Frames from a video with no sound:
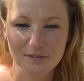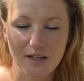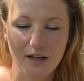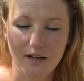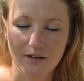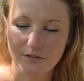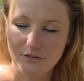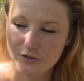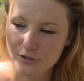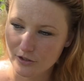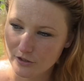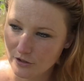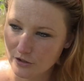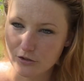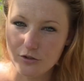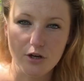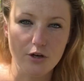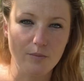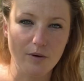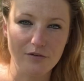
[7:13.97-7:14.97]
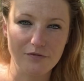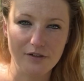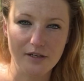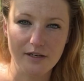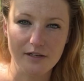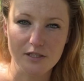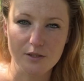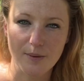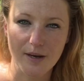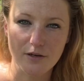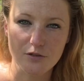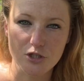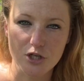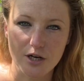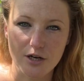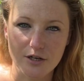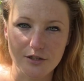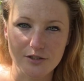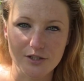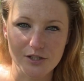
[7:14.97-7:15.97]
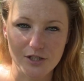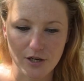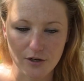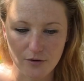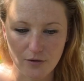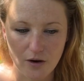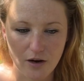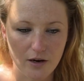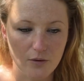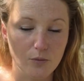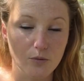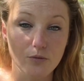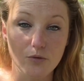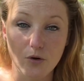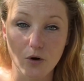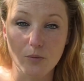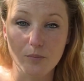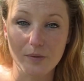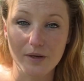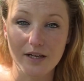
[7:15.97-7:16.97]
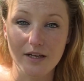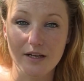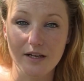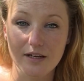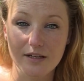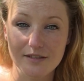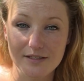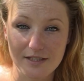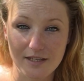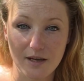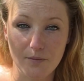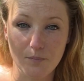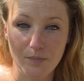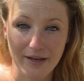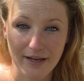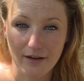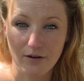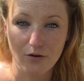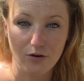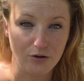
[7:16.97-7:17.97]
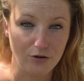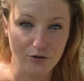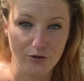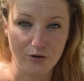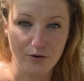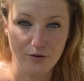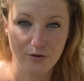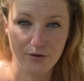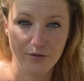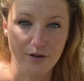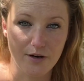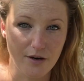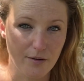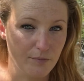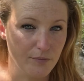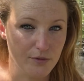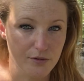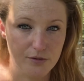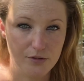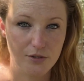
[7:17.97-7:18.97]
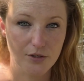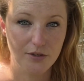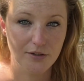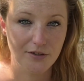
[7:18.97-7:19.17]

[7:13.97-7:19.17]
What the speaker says: And you know my feelings about chard, so I will not be skimping on the numbers.